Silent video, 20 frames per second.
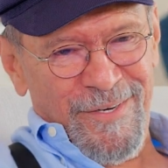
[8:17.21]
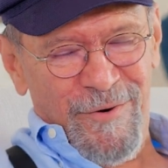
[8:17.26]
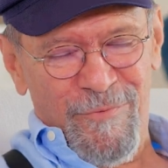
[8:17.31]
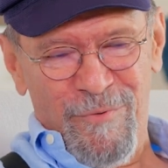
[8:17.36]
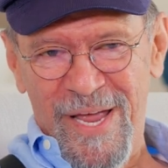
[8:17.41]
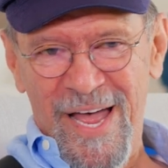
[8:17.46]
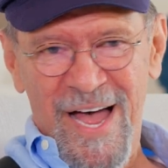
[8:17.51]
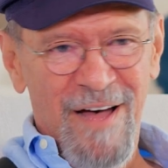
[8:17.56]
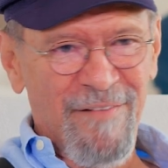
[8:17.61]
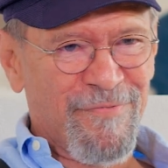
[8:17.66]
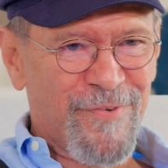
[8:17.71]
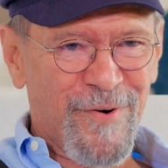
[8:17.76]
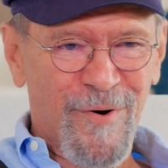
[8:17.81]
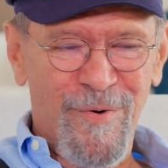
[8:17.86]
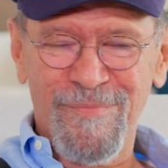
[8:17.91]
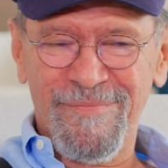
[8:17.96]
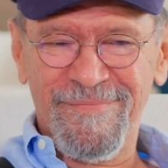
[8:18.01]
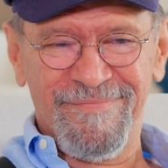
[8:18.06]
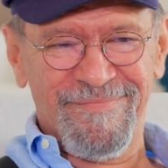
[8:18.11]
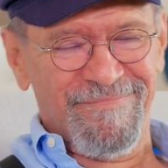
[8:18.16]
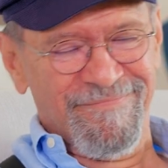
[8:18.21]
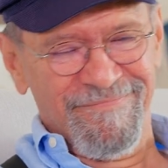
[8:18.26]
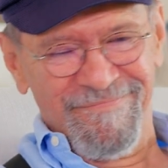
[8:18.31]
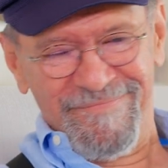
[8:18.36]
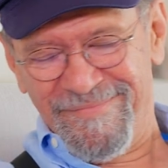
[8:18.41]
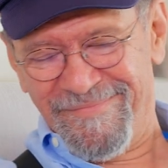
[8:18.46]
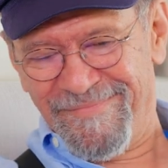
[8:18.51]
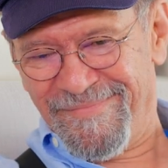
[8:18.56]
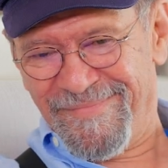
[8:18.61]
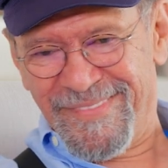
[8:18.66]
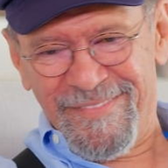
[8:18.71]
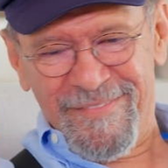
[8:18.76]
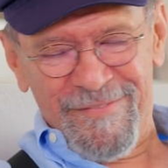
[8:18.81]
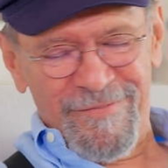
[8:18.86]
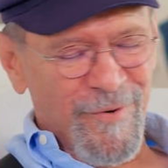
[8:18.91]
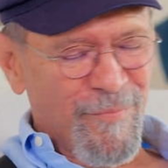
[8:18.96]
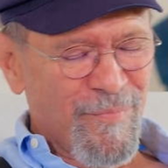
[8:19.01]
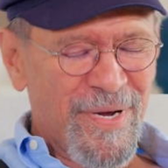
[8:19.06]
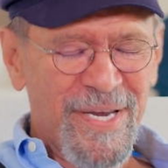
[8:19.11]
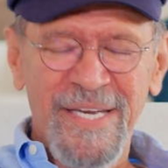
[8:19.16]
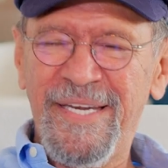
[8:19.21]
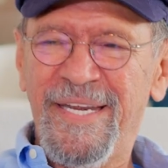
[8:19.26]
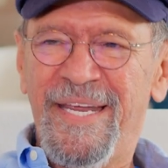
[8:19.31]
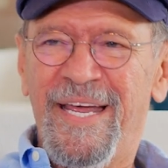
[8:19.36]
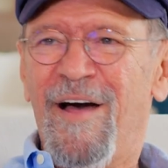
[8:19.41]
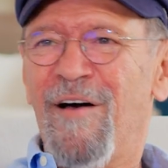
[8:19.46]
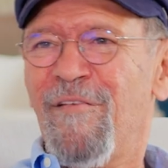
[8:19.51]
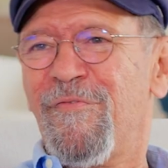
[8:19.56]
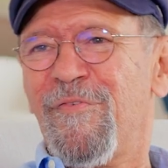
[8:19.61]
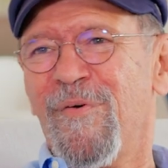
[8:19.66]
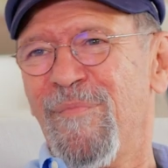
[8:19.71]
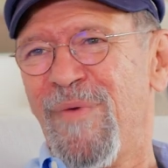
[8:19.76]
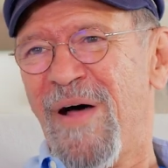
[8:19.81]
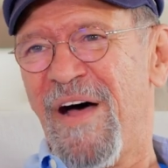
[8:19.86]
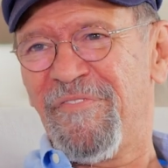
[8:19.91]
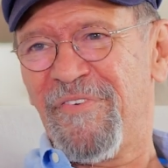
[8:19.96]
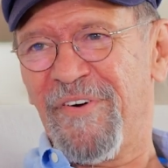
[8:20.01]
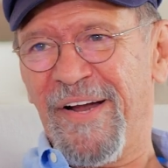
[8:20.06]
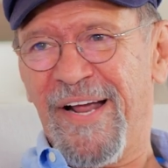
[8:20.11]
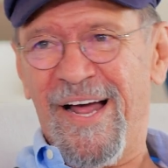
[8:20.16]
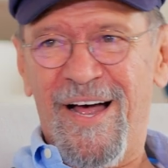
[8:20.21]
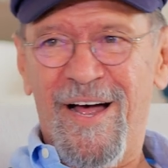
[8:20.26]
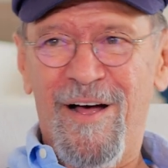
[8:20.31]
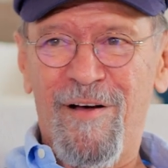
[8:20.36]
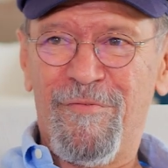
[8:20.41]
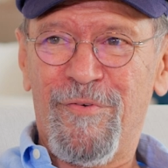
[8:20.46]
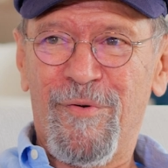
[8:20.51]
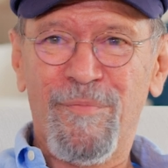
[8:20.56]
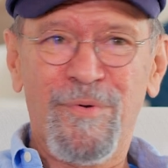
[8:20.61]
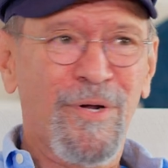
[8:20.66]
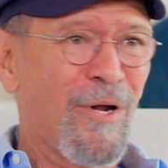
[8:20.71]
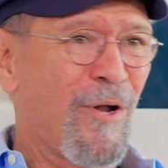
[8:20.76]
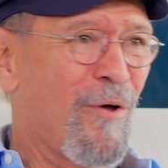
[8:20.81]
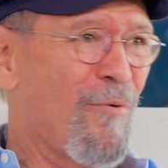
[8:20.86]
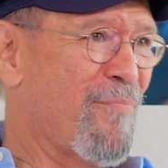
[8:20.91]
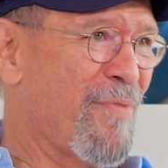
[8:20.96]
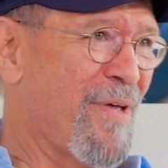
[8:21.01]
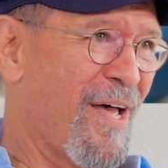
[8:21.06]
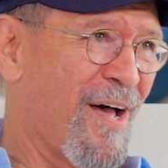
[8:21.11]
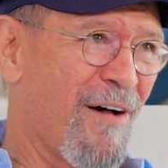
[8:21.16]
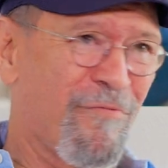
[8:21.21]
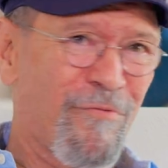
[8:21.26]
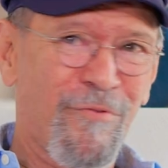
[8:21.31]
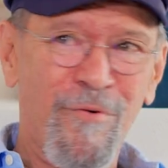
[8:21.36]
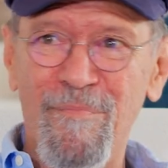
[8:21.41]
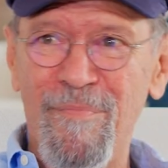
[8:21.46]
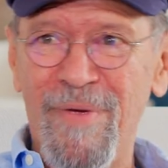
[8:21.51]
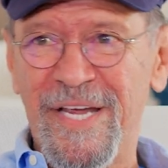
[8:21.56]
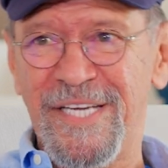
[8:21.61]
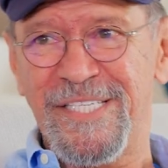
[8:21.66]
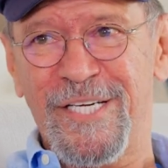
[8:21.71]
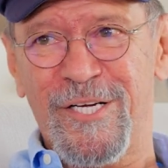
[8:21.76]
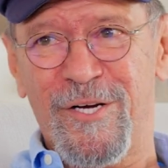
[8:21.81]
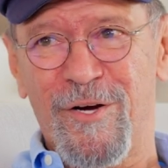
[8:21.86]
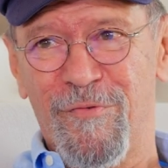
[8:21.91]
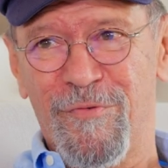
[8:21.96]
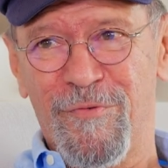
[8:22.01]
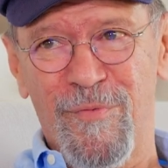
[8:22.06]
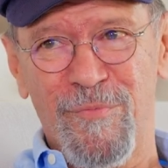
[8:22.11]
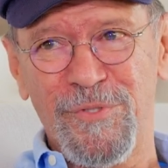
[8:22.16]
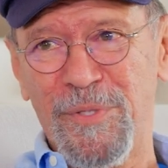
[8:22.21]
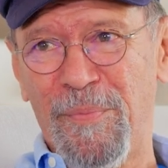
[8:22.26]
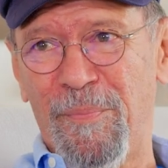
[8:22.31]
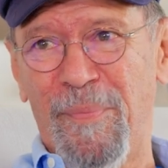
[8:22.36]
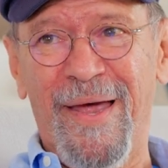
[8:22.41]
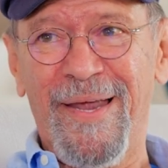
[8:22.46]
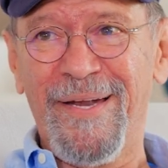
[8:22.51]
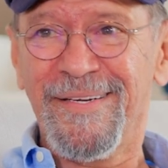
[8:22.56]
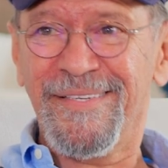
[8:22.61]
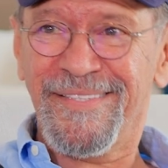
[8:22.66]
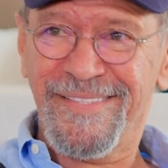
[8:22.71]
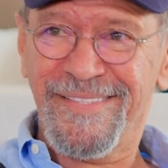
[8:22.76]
We have from India, from Africa, from Colombia, from Mexico, from Japan.